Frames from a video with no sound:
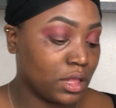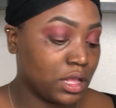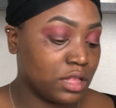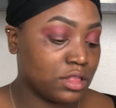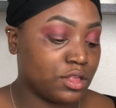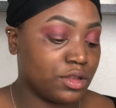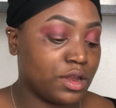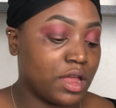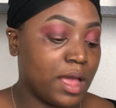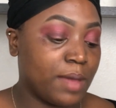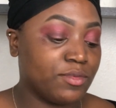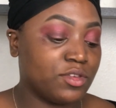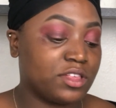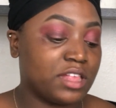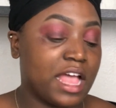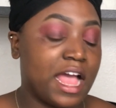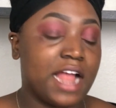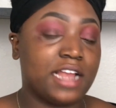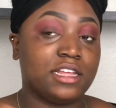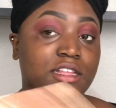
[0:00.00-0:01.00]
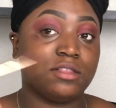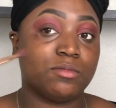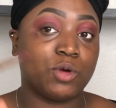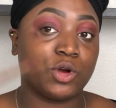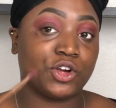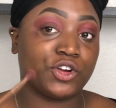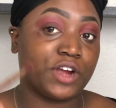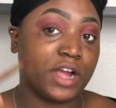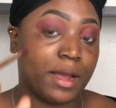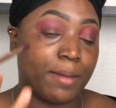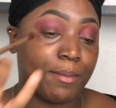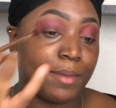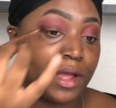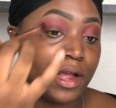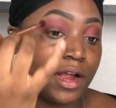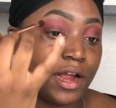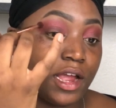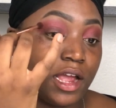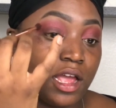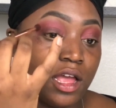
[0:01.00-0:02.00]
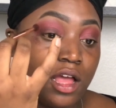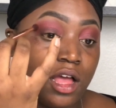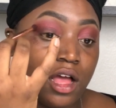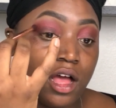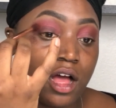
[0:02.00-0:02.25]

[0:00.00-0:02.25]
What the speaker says: And so now I'm just adding more cranberry